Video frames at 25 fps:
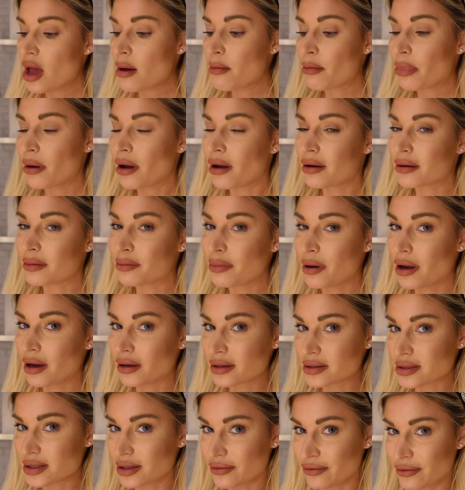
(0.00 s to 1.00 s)
But on a
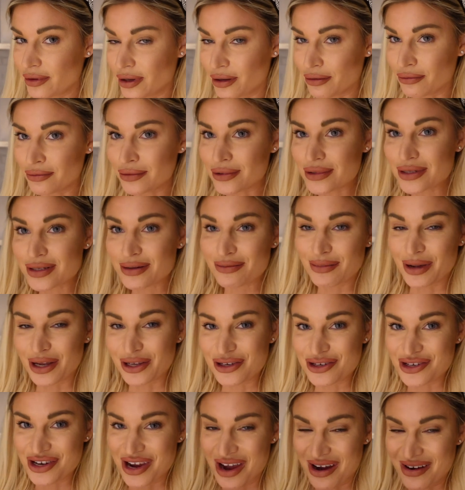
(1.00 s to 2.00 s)
positive note, my
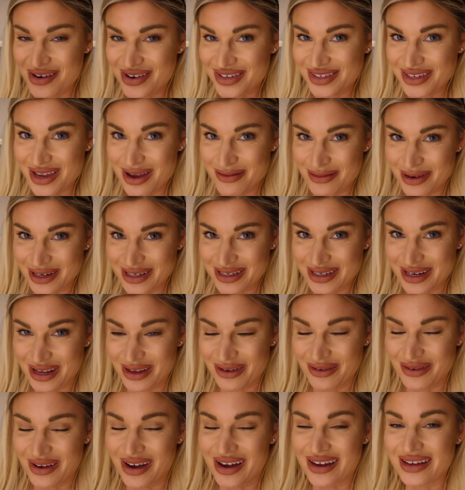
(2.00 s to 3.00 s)
chair is coming tonight,
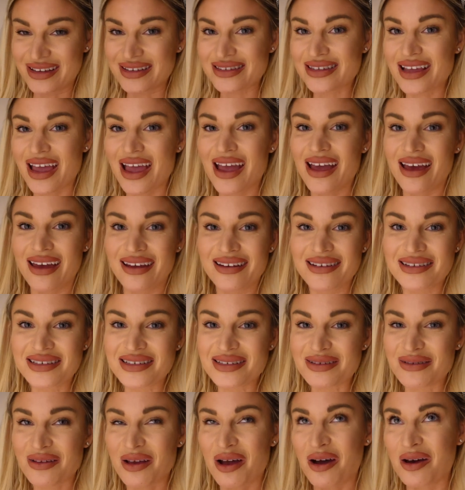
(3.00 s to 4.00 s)
you guys. And
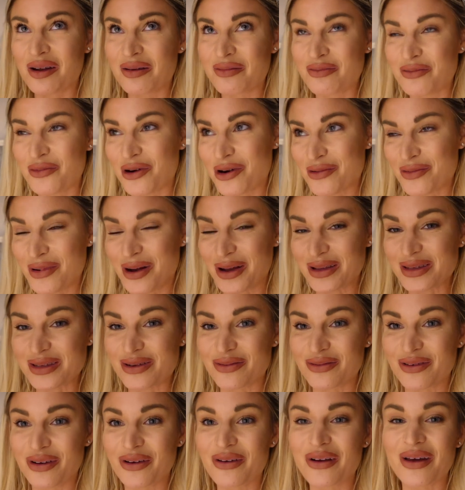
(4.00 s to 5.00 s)
on a more
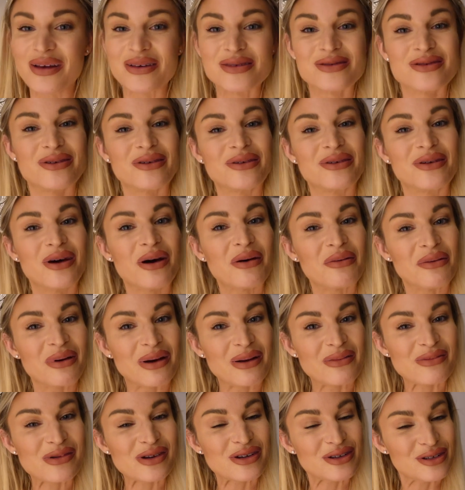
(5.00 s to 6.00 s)
positive note, I sold not
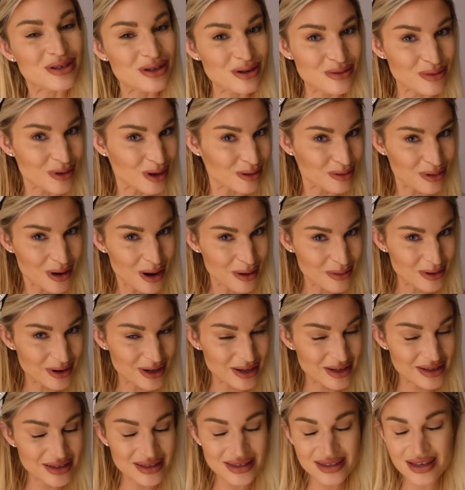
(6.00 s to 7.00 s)
one, but two more
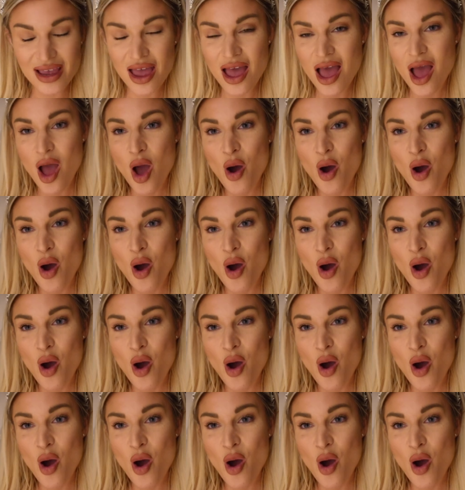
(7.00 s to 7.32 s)
properties.